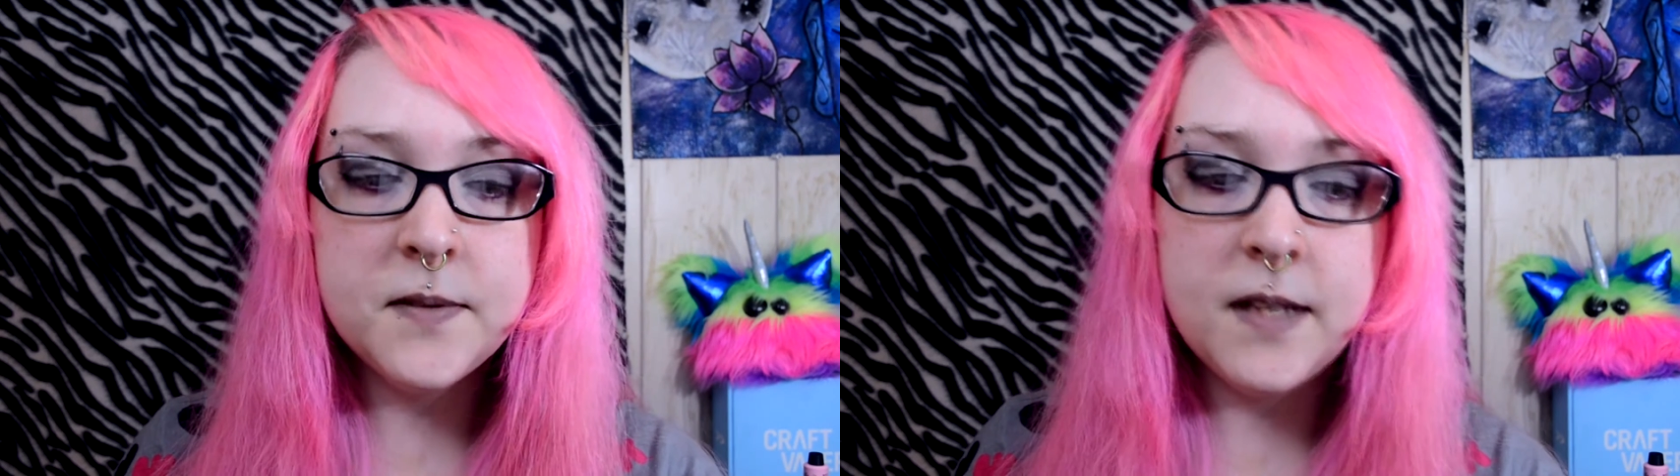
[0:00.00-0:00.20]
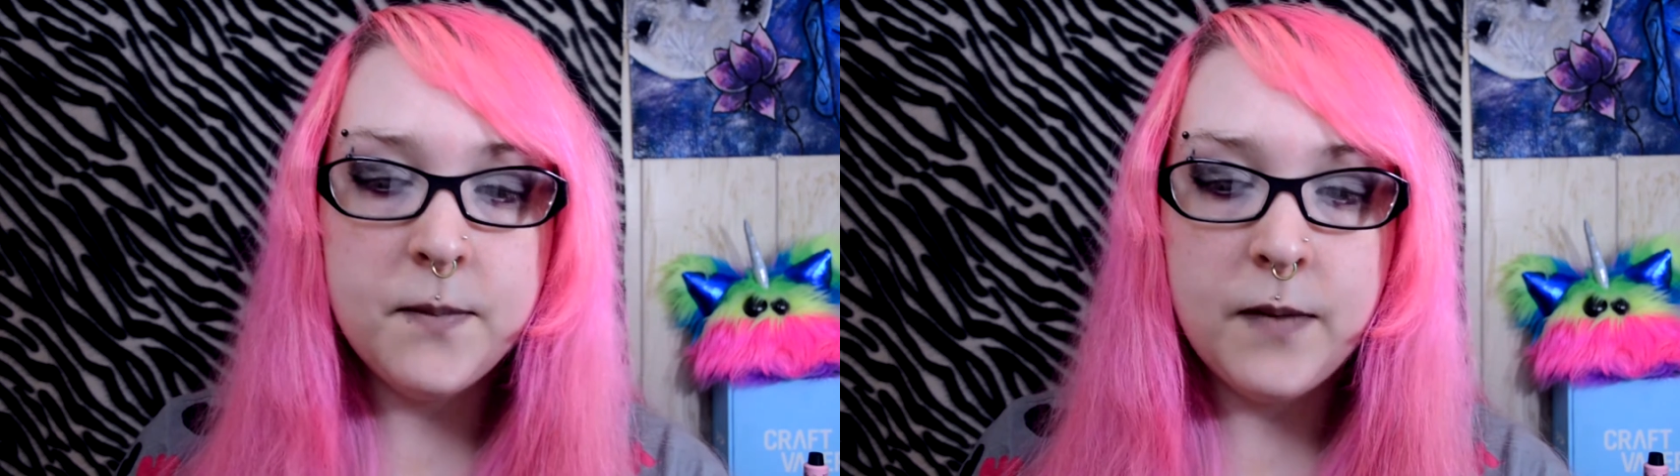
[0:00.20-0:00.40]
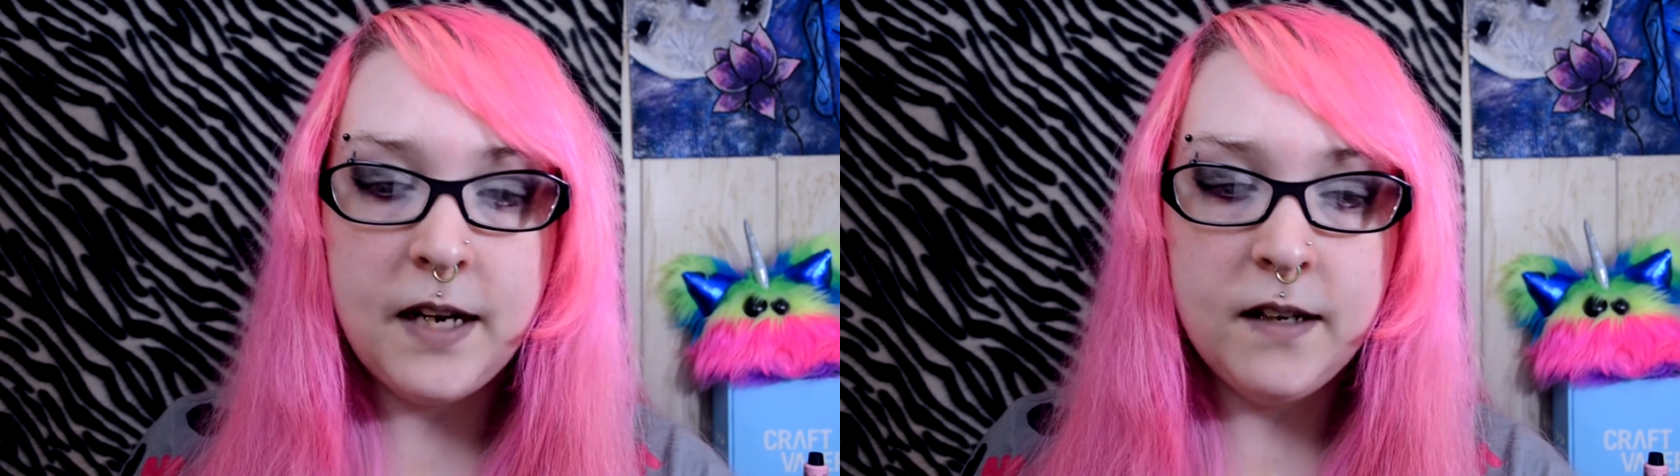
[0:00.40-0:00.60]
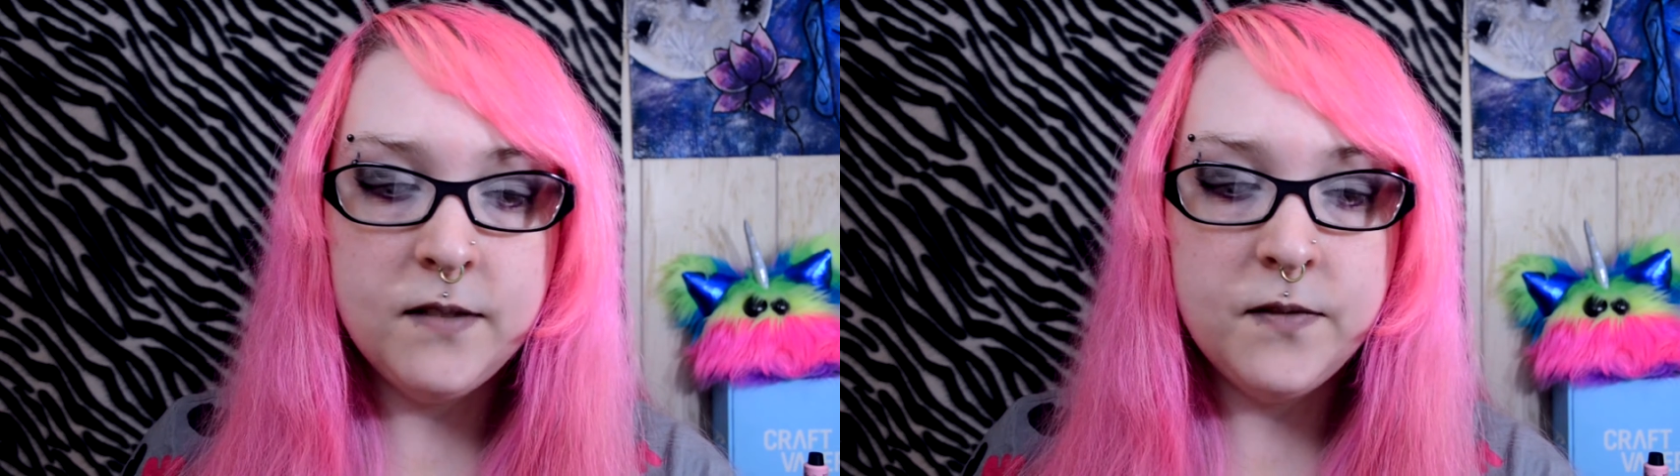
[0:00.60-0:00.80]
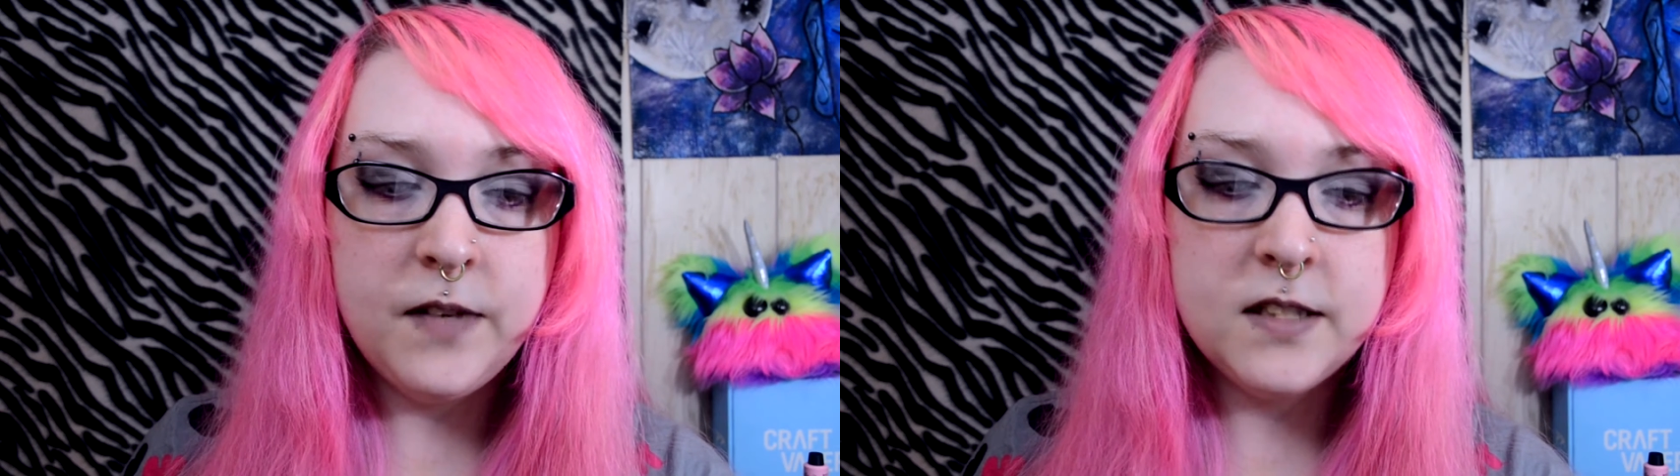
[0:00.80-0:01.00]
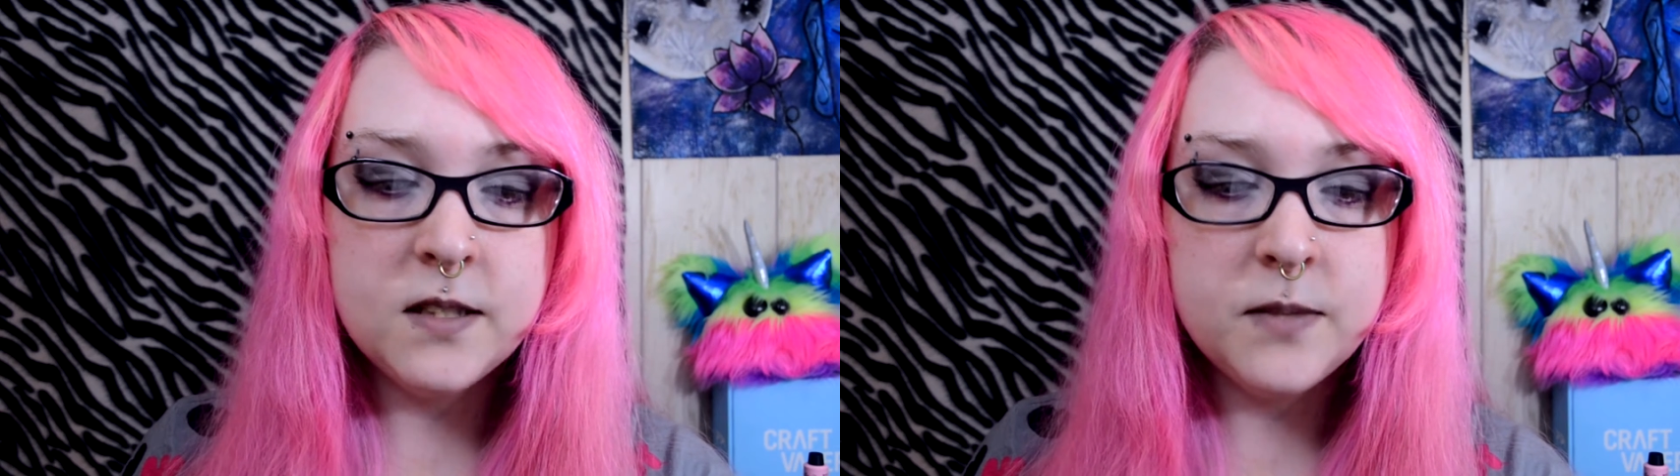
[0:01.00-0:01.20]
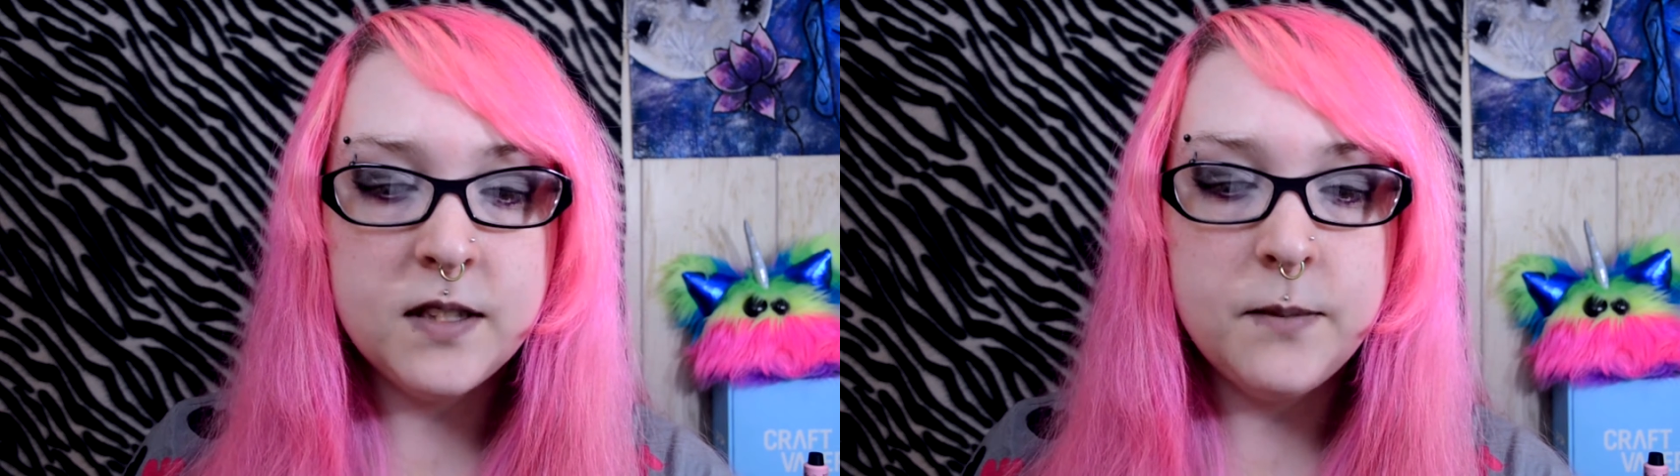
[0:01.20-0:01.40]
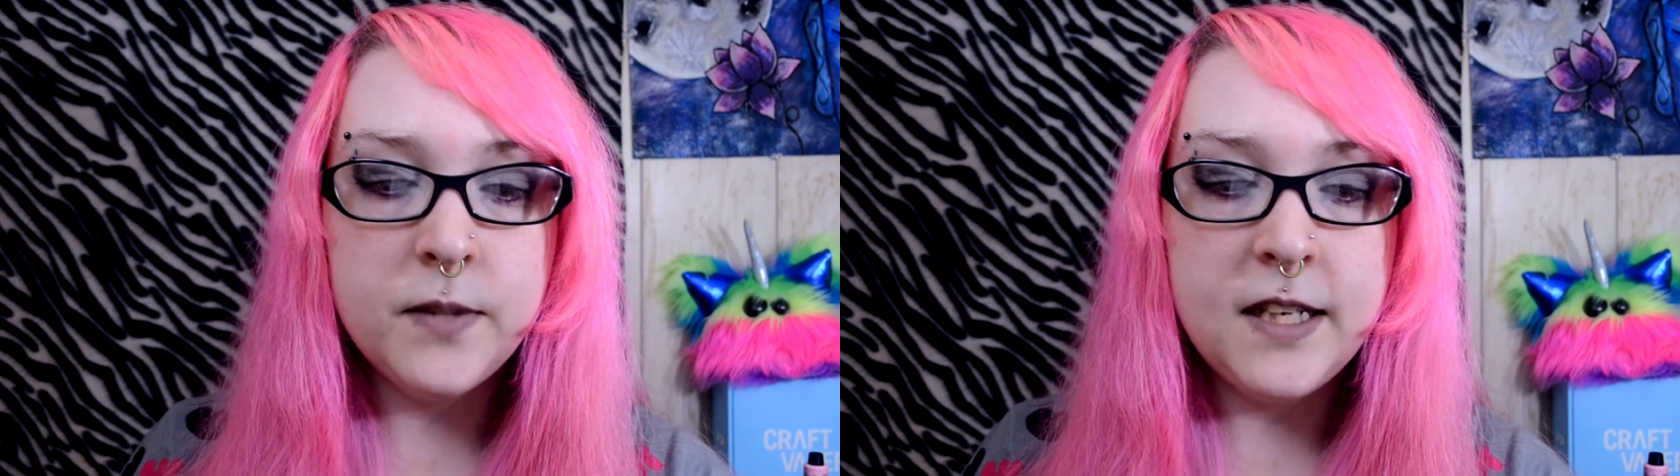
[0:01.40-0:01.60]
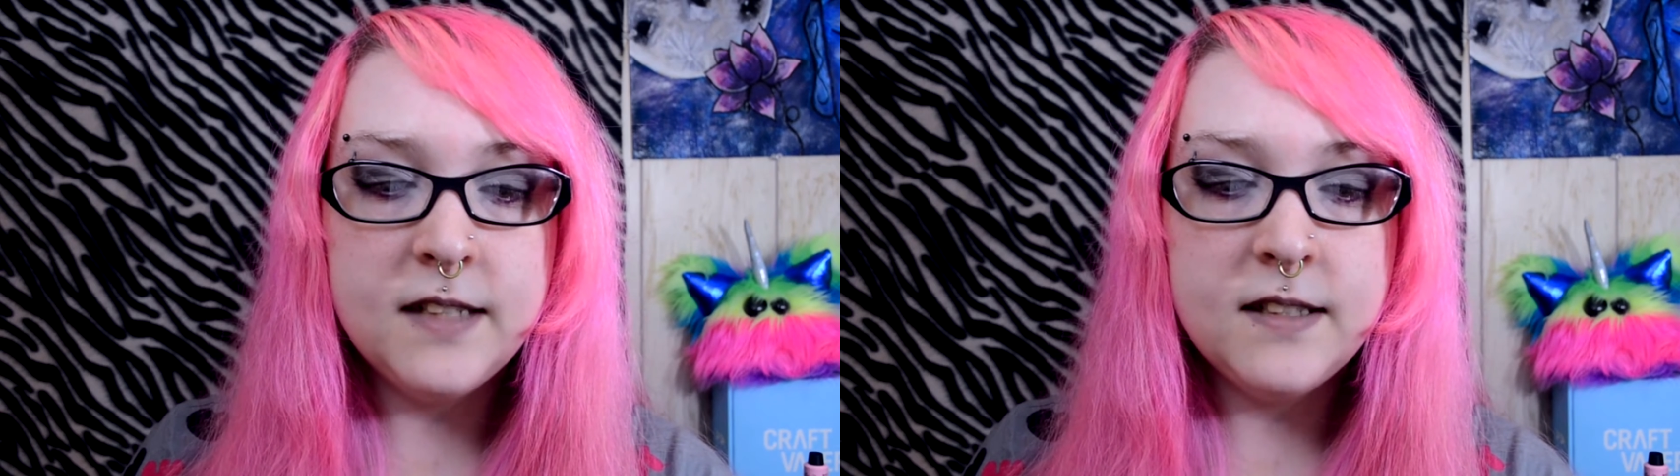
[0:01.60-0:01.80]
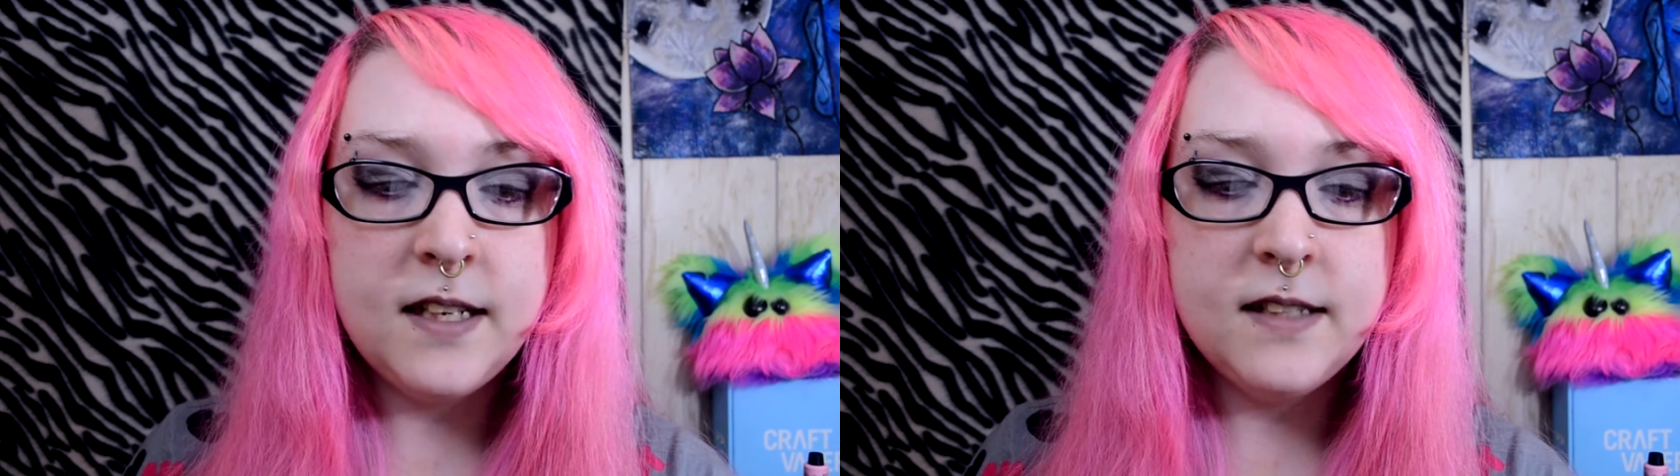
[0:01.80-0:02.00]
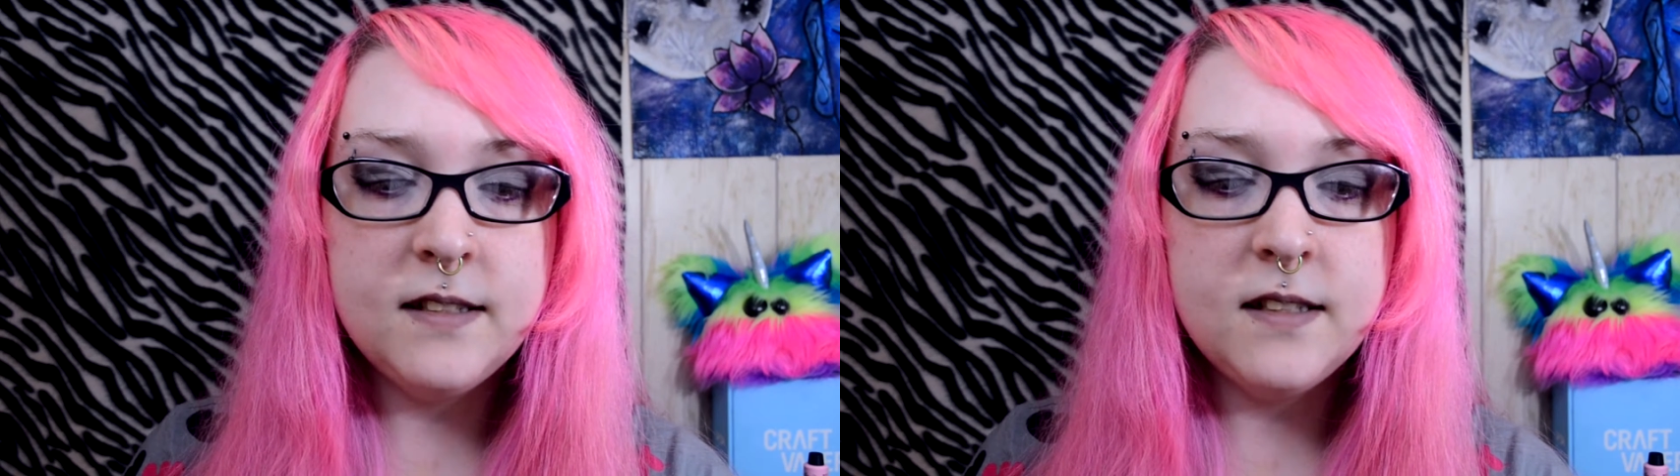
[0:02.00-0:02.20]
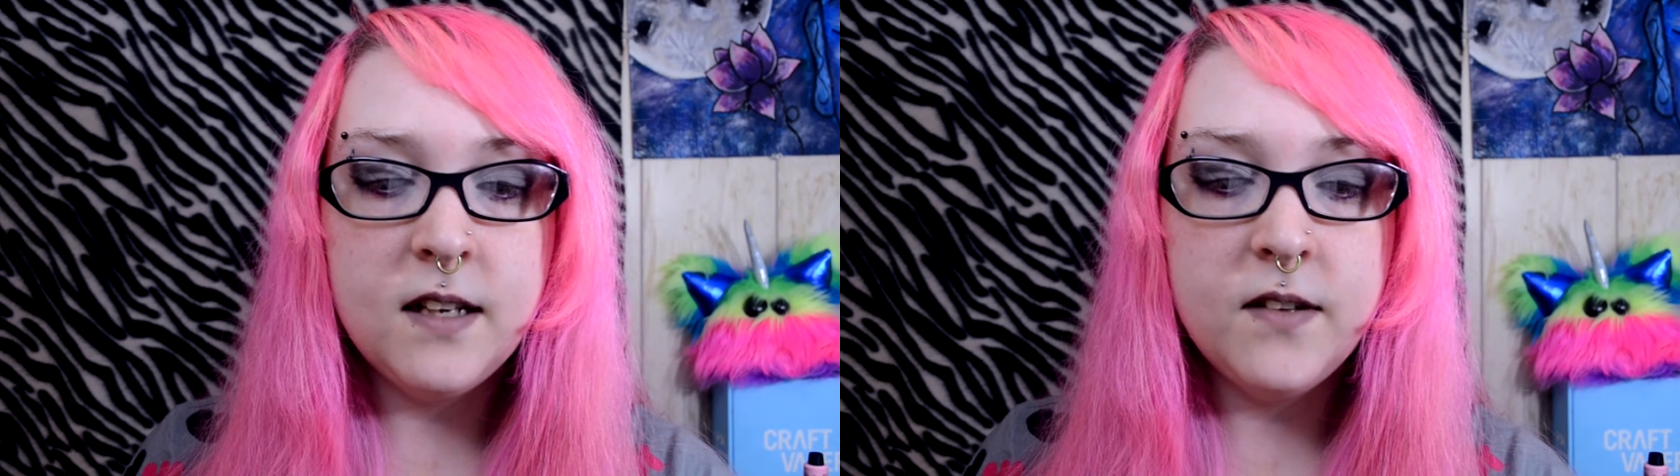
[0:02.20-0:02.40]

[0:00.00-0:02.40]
with a mild vegetable and plant taste